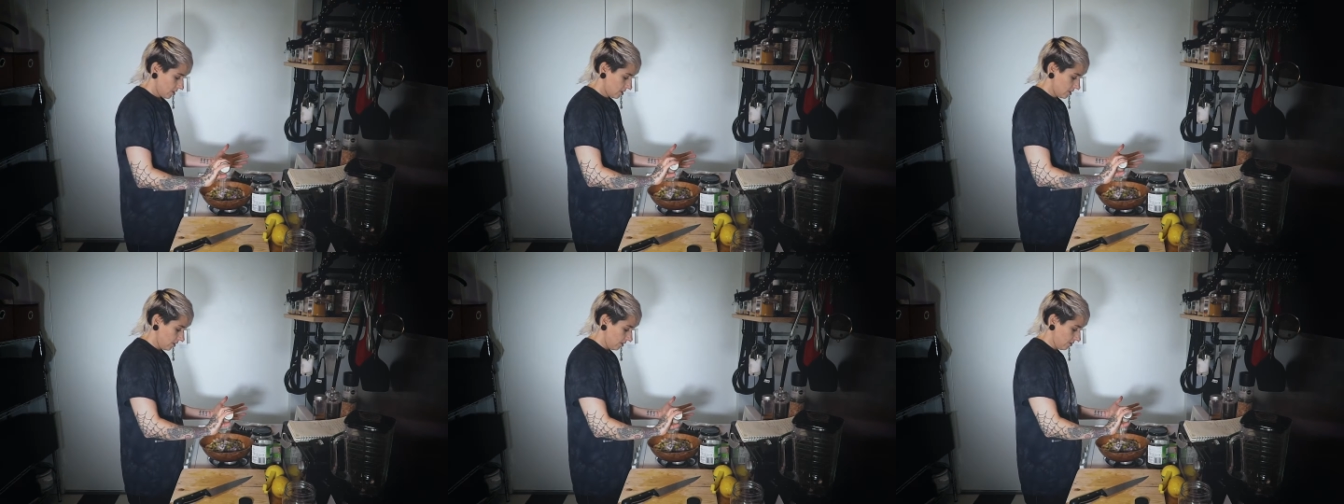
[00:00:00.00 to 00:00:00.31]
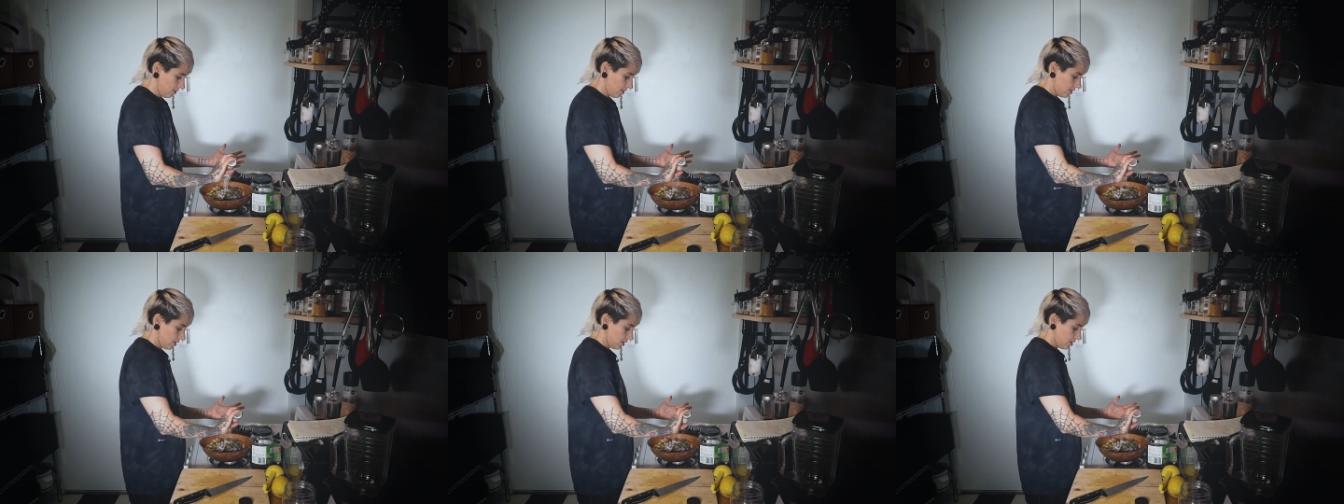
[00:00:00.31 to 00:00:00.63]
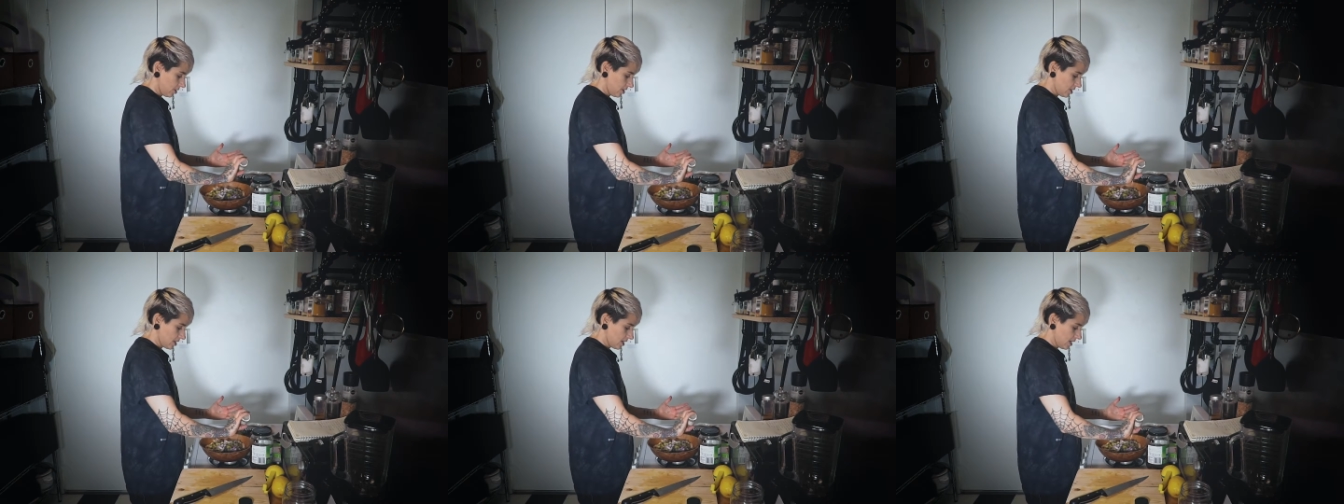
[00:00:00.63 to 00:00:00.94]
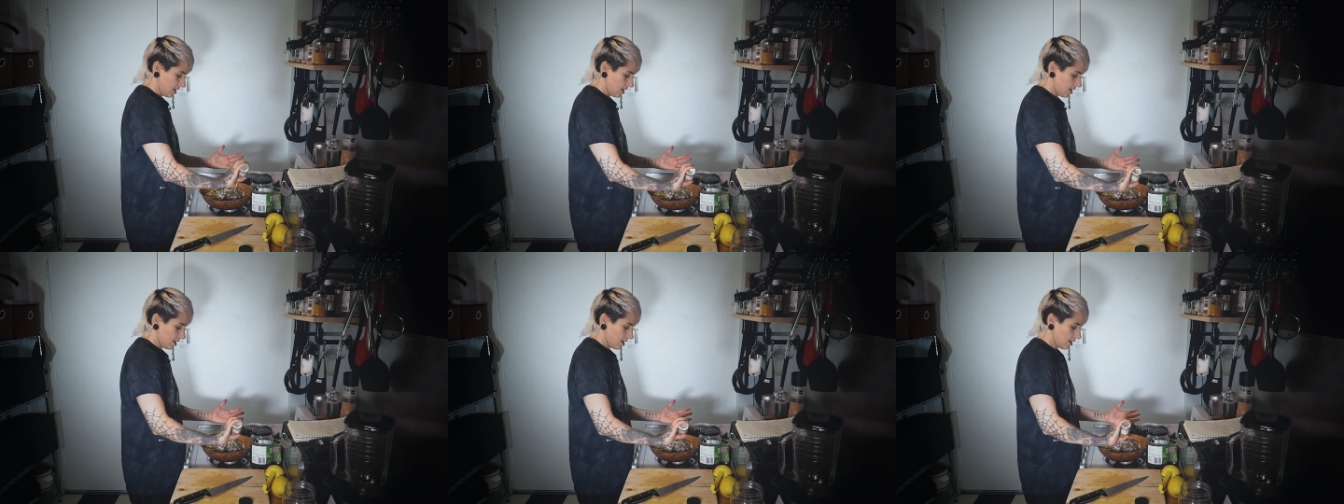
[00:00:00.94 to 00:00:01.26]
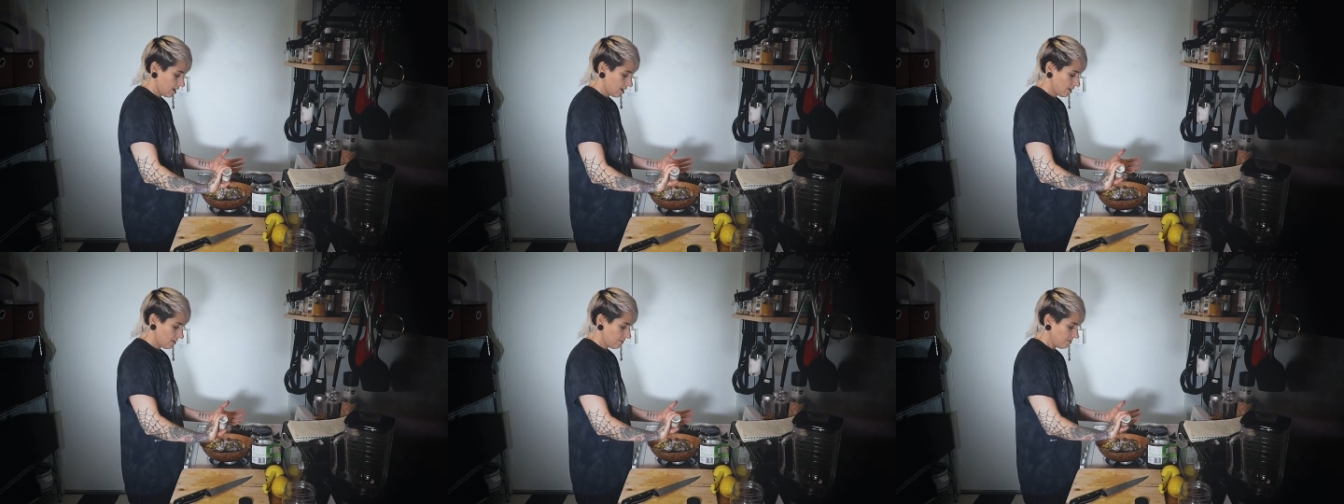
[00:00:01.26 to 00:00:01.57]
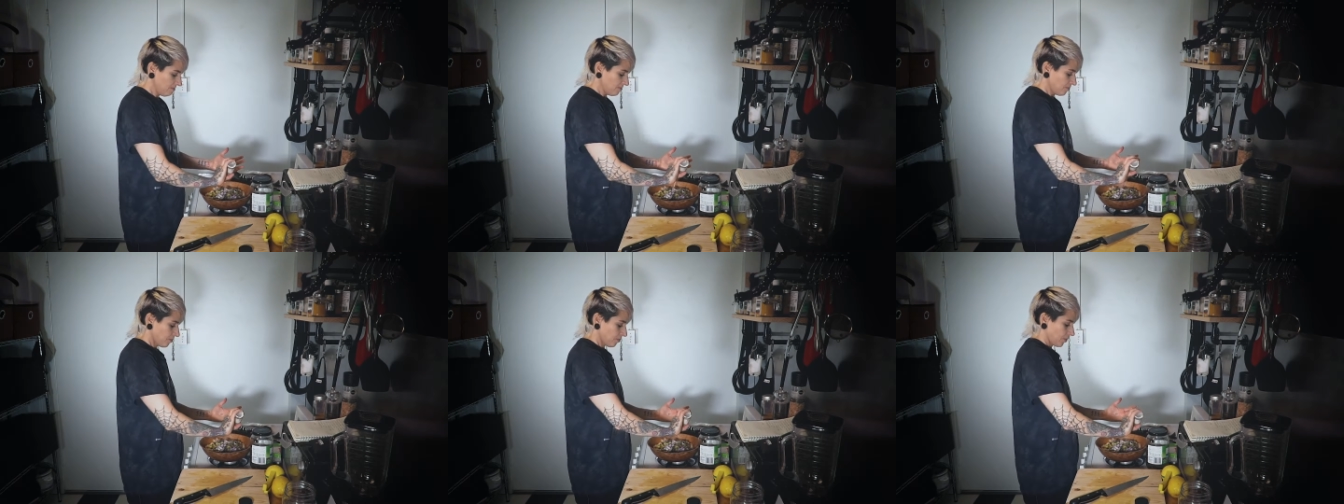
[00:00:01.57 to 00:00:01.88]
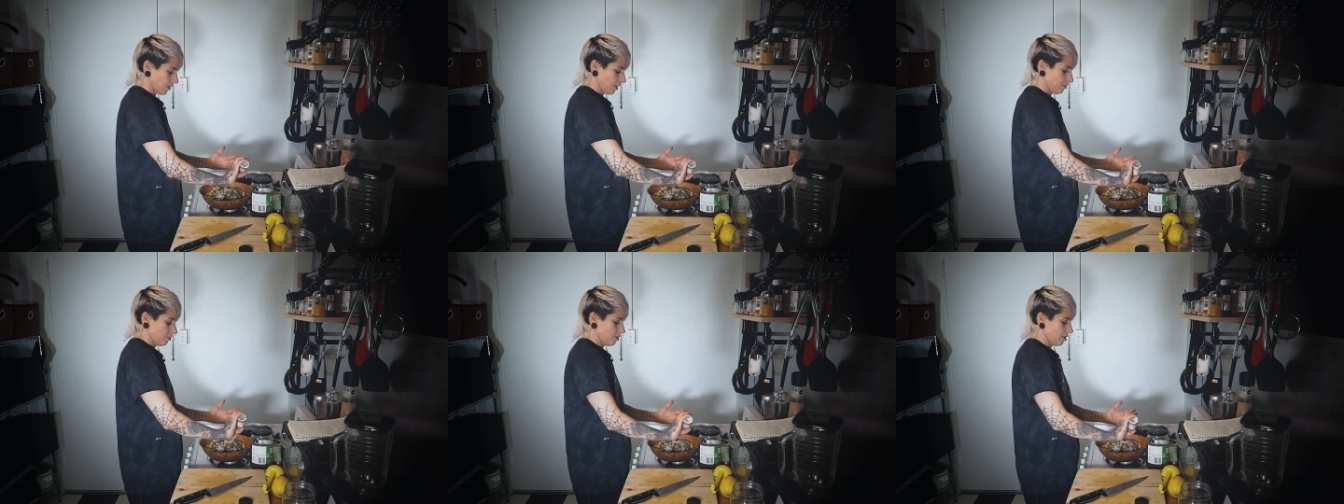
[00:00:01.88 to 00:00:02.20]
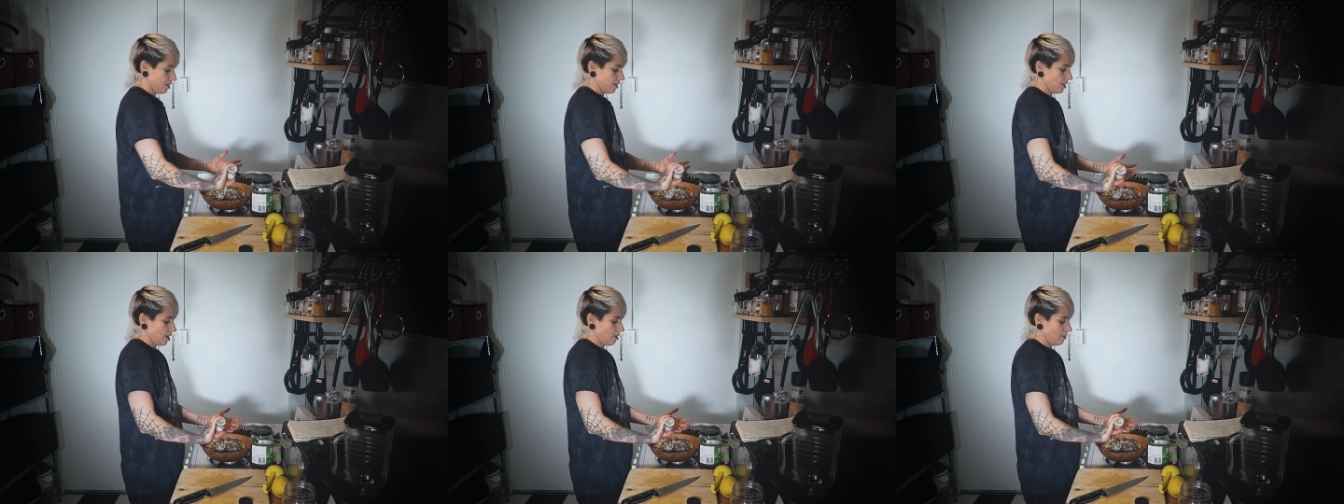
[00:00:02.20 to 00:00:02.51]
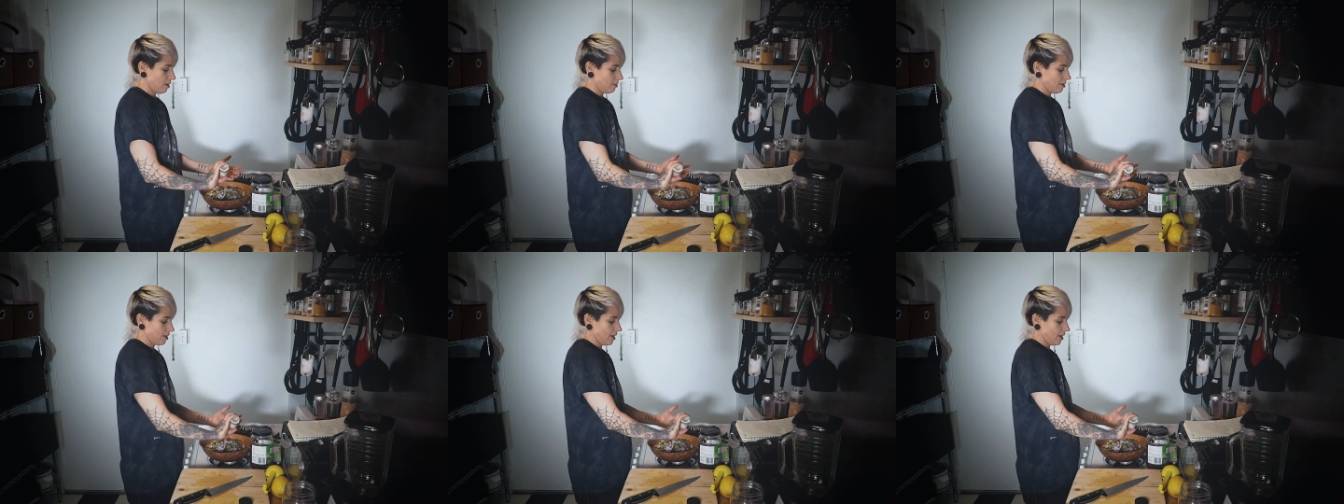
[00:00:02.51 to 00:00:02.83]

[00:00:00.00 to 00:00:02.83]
So just put it there. Maybe